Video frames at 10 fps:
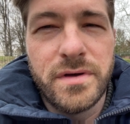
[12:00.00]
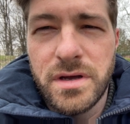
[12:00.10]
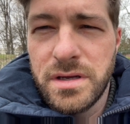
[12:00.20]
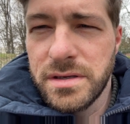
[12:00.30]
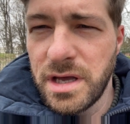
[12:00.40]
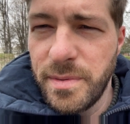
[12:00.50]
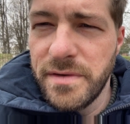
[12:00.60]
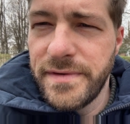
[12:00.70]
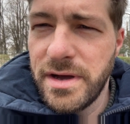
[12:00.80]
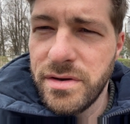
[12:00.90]
a couple
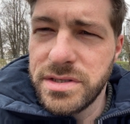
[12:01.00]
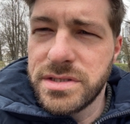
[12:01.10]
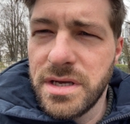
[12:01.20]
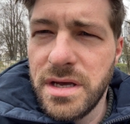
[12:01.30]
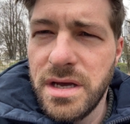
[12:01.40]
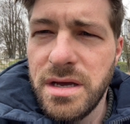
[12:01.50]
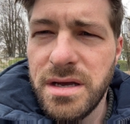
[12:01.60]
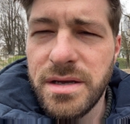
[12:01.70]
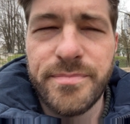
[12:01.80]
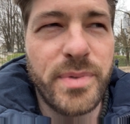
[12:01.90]
of hours
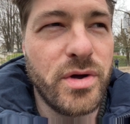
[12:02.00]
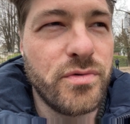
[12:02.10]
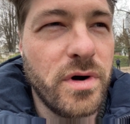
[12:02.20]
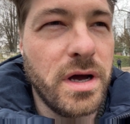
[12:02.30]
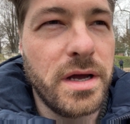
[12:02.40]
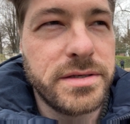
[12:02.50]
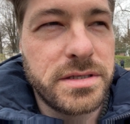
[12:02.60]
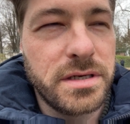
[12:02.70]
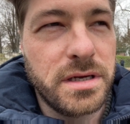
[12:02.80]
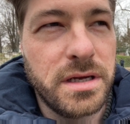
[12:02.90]
boat ride
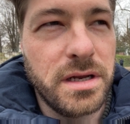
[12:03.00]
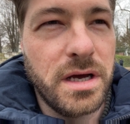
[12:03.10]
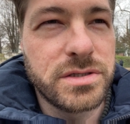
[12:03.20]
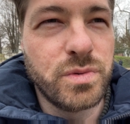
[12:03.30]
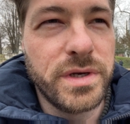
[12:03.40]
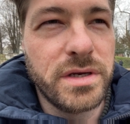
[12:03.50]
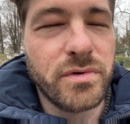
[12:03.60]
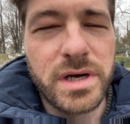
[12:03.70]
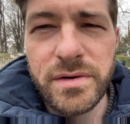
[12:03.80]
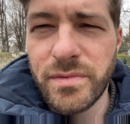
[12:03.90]
last week.
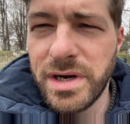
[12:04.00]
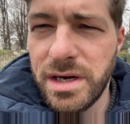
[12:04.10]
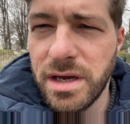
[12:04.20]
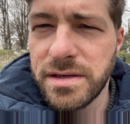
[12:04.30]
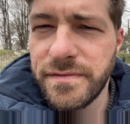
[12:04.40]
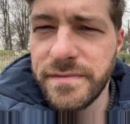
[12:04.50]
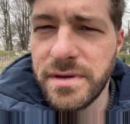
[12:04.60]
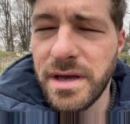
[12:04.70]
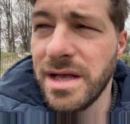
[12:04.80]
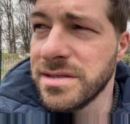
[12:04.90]
Really liked
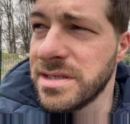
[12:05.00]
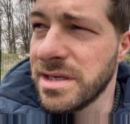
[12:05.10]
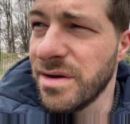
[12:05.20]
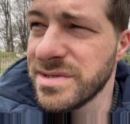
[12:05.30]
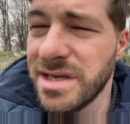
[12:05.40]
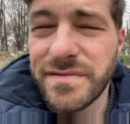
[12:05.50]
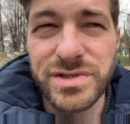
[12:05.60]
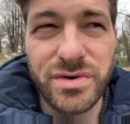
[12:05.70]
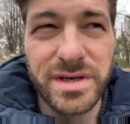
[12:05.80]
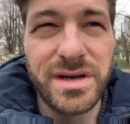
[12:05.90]
Helsinki. I was there
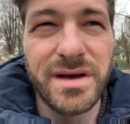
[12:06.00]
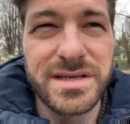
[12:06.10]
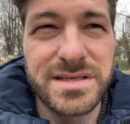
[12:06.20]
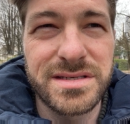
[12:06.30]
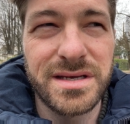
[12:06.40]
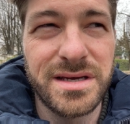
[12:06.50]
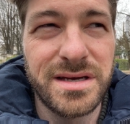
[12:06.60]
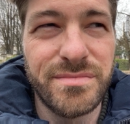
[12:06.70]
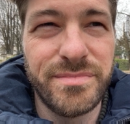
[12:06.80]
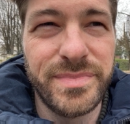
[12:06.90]
during a nice
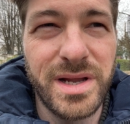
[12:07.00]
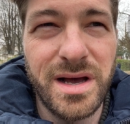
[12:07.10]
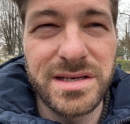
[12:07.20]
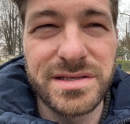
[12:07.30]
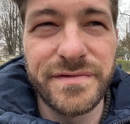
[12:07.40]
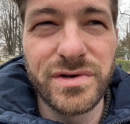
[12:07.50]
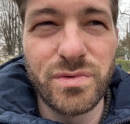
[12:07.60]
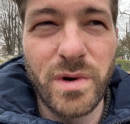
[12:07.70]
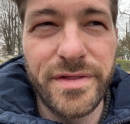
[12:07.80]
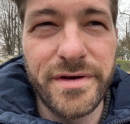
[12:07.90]
blast of good
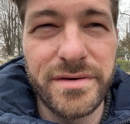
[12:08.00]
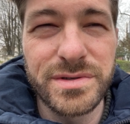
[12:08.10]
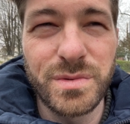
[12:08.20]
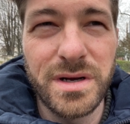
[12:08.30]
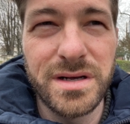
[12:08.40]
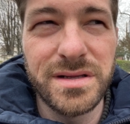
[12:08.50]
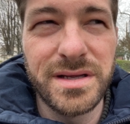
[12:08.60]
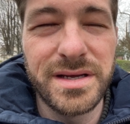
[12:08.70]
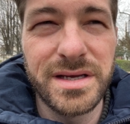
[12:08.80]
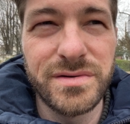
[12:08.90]
weather as well,
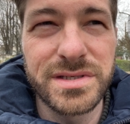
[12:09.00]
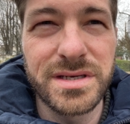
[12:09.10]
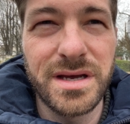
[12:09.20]
and it was